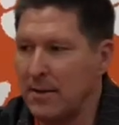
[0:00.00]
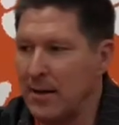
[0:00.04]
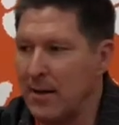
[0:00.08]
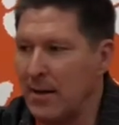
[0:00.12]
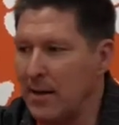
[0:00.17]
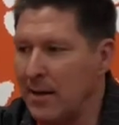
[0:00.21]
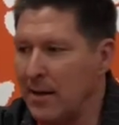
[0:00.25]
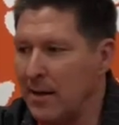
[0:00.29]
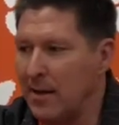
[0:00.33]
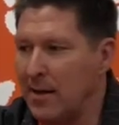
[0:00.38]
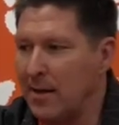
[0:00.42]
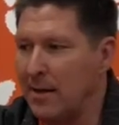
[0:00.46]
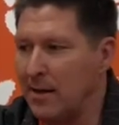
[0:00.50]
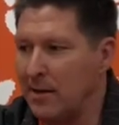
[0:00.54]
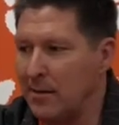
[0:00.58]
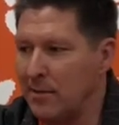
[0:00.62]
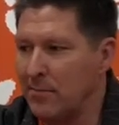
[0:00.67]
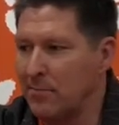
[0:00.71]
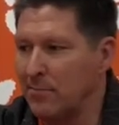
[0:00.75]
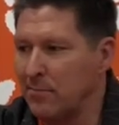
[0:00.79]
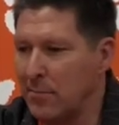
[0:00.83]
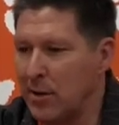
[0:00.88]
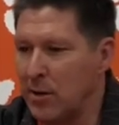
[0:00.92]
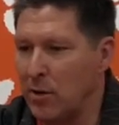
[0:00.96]
and,
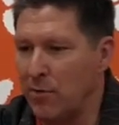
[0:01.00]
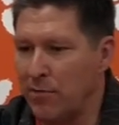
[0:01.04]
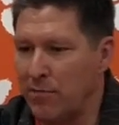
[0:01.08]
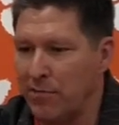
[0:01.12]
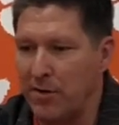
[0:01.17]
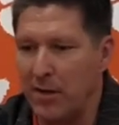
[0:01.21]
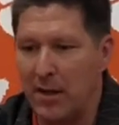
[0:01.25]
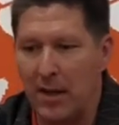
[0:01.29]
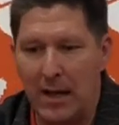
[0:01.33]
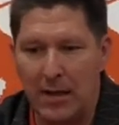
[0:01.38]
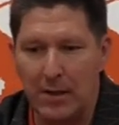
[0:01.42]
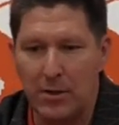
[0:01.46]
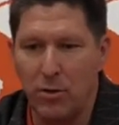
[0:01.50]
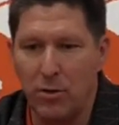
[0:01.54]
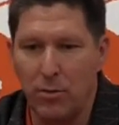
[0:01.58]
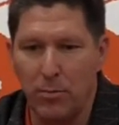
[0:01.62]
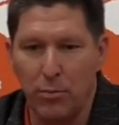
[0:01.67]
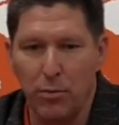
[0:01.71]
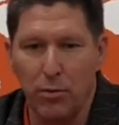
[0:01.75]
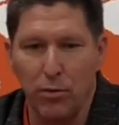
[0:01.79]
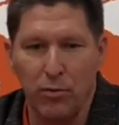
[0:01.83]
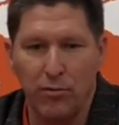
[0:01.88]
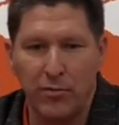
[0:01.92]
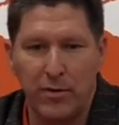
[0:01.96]
feel like they're
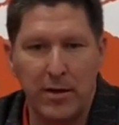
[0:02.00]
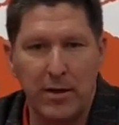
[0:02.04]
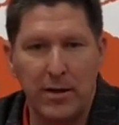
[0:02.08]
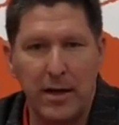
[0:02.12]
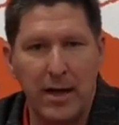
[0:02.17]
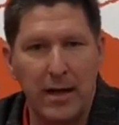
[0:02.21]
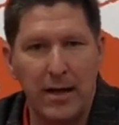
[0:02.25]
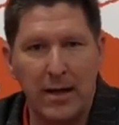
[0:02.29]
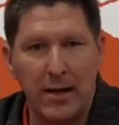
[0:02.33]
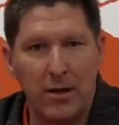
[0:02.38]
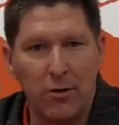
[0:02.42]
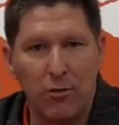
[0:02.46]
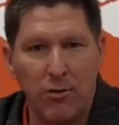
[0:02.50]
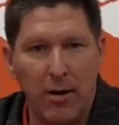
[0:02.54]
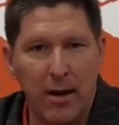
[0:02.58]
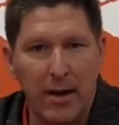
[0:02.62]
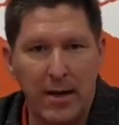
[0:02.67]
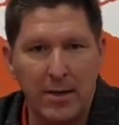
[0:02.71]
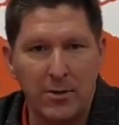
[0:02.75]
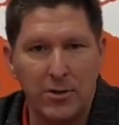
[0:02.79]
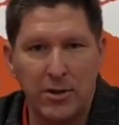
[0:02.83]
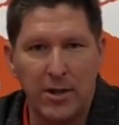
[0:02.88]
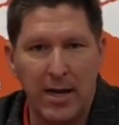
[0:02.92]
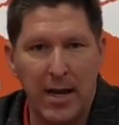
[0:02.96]
improving, getting a great
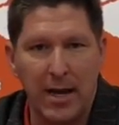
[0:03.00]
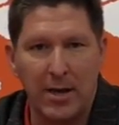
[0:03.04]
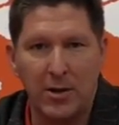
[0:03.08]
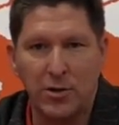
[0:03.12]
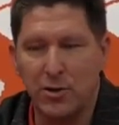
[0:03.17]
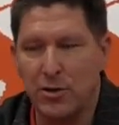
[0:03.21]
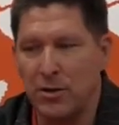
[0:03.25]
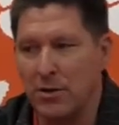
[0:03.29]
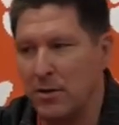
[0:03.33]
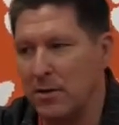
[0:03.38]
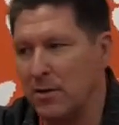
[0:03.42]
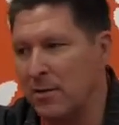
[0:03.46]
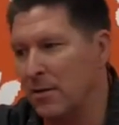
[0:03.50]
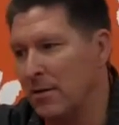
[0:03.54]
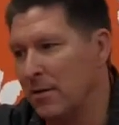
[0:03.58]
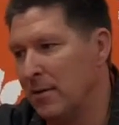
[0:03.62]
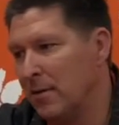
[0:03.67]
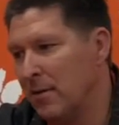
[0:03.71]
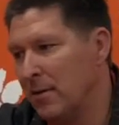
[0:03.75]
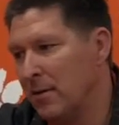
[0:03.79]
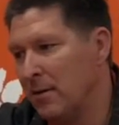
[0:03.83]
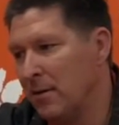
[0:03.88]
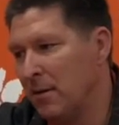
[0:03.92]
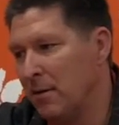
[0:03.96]
education.
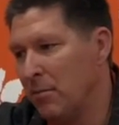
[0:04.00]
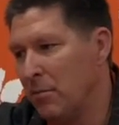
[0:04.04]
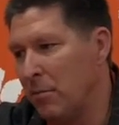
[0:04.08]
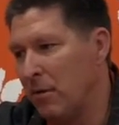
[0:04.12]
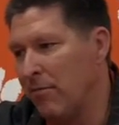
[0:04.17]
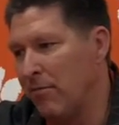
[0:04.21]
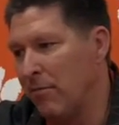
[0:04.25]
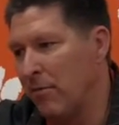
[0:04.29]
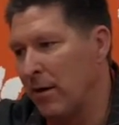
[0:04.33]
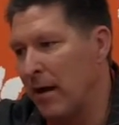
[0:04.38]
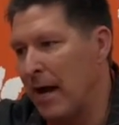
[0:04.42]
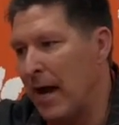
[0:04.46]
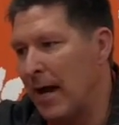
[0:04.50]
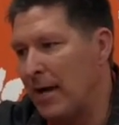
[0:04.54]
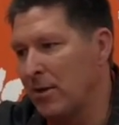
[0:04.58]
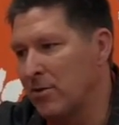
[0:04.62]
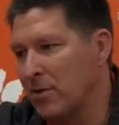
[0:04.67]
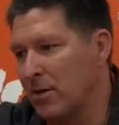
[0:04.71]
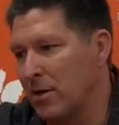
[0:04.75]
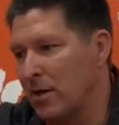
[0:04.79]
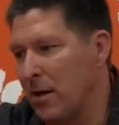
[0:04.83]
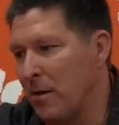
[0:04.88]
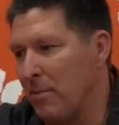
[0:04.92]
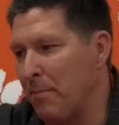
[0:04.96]
But for guys
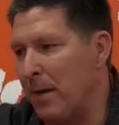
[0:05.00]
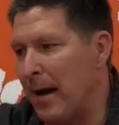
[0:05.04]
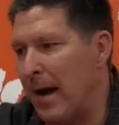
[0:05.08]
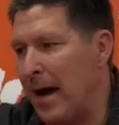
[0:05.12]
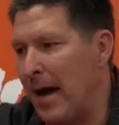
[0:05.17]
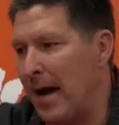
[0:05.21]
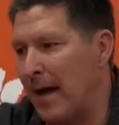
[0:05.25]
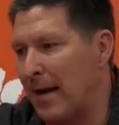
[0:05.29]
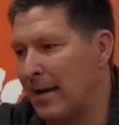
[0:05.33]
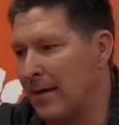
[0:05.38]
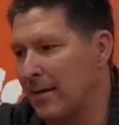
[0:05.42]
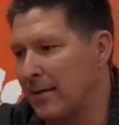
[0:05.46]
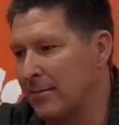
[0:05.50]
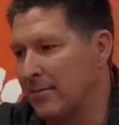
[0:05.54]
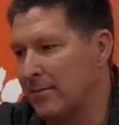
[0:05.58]
to come back,